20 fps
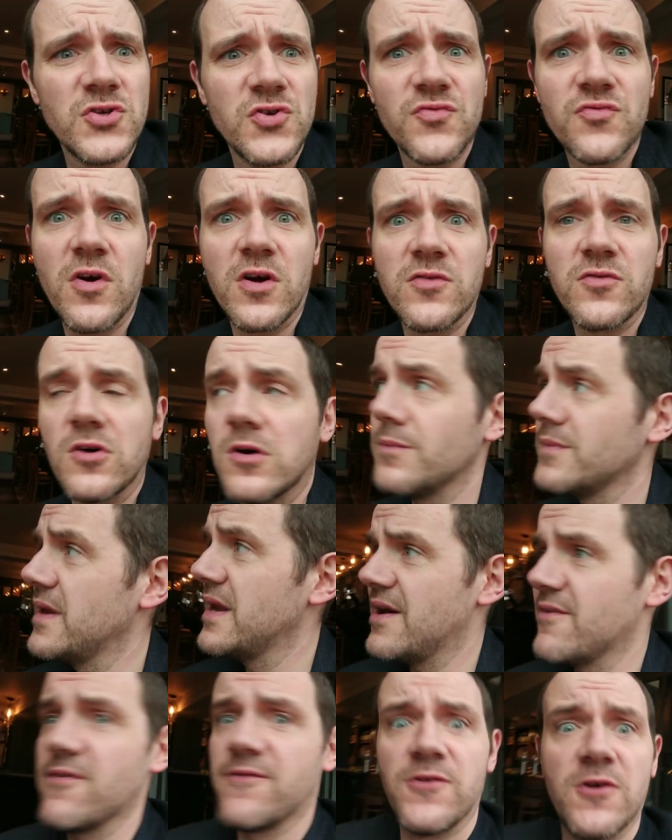Just rocked up,
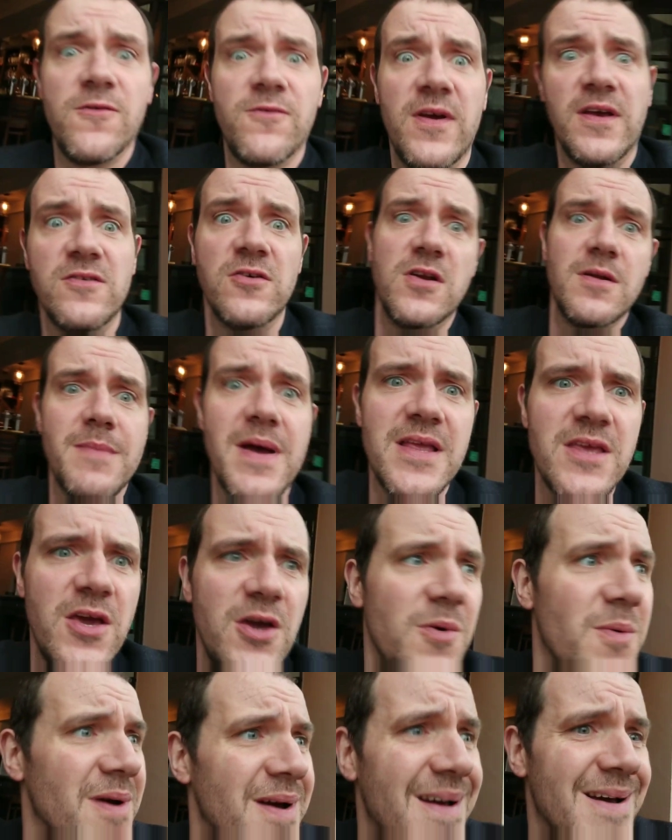didn't have a few things on the
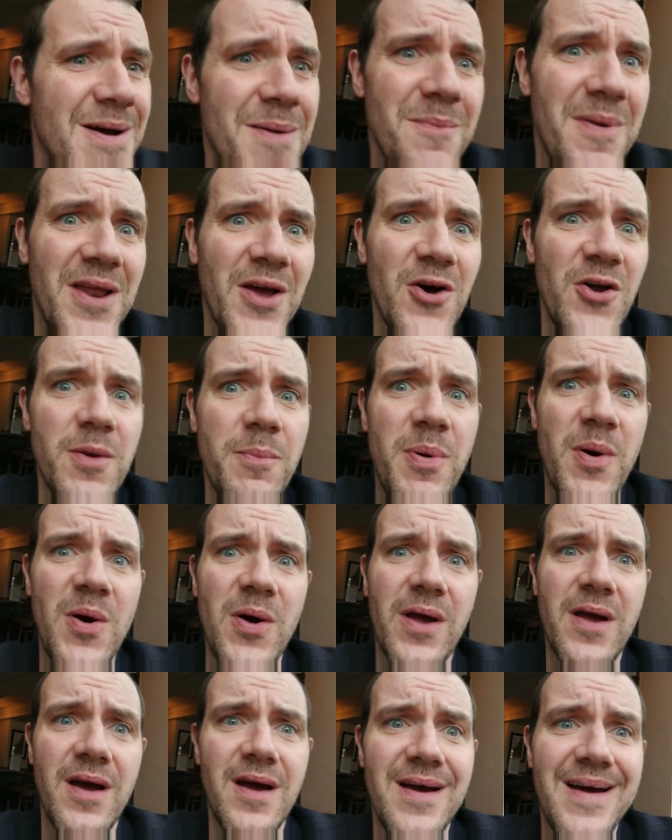menu, but he got the
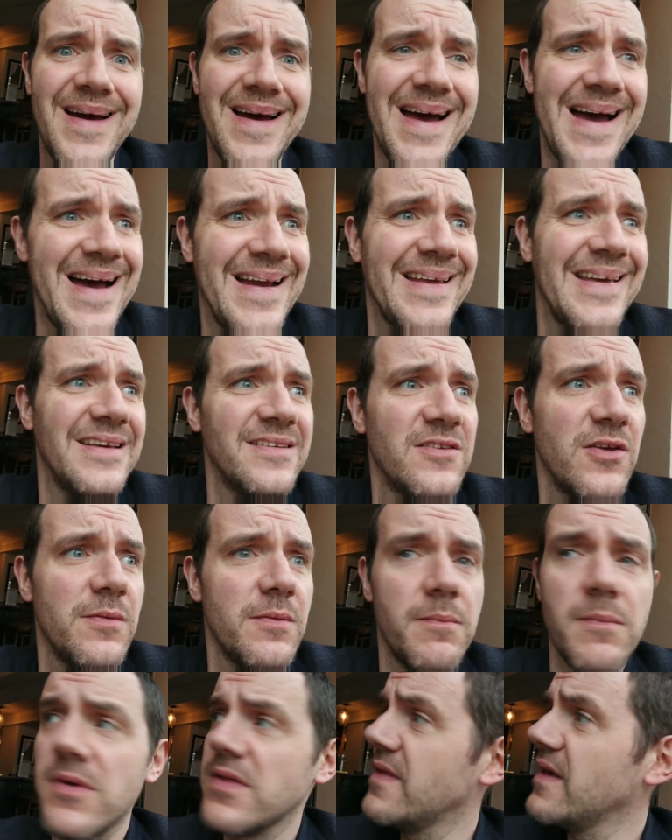burger, and he's
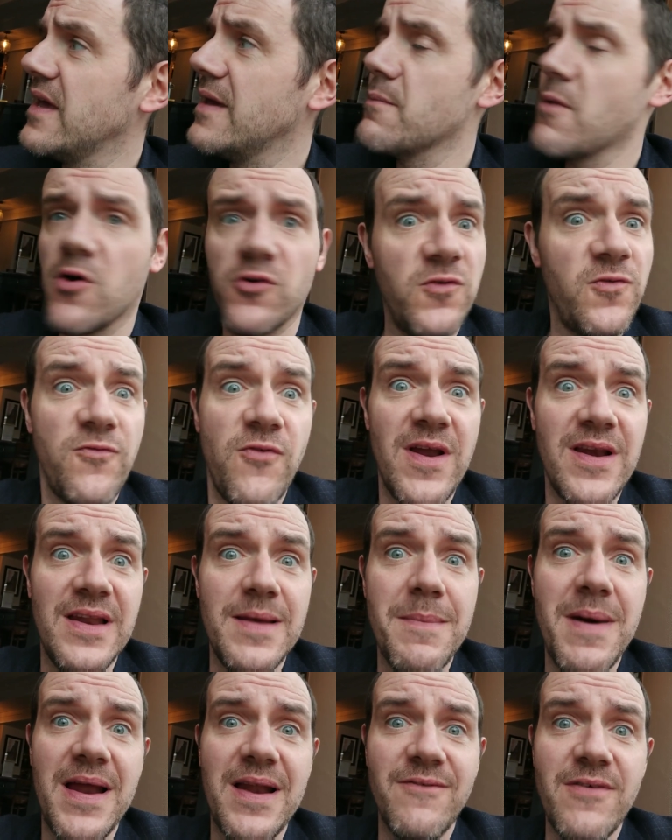the most
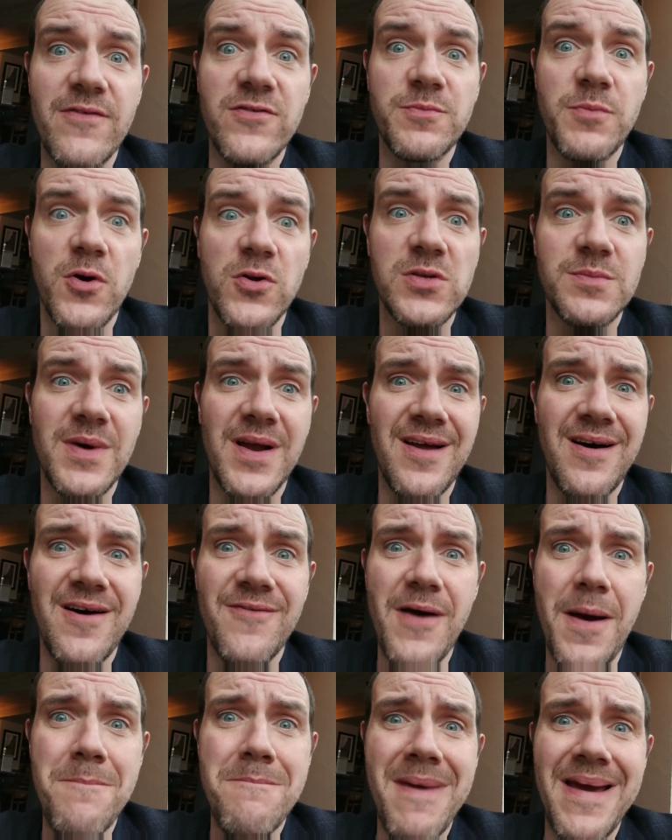friendly man I've ever spoken to in my
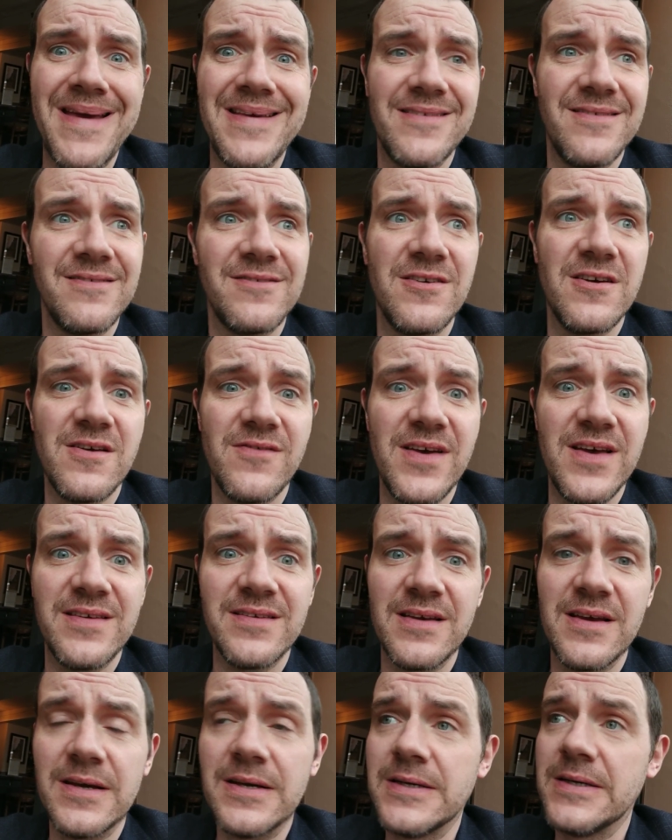life. Amazing
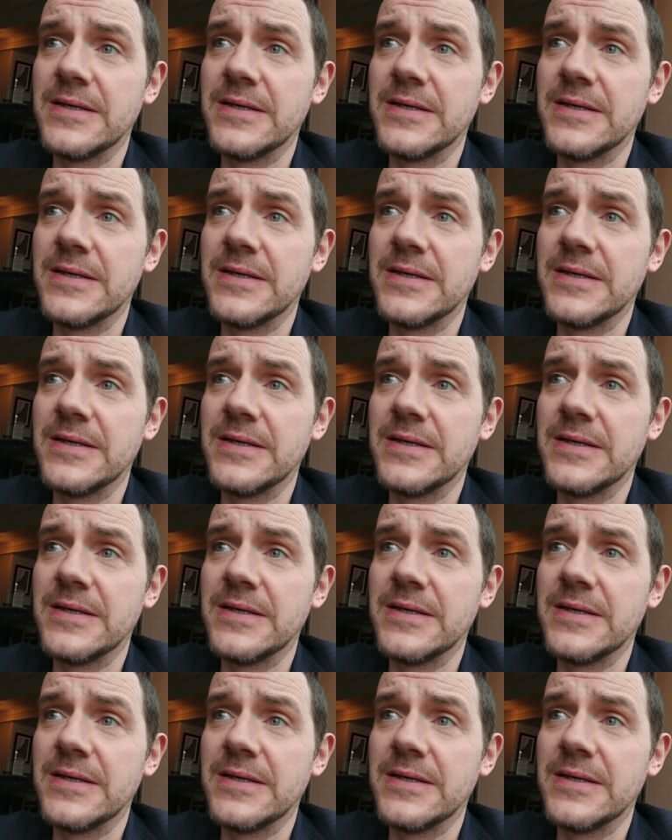service.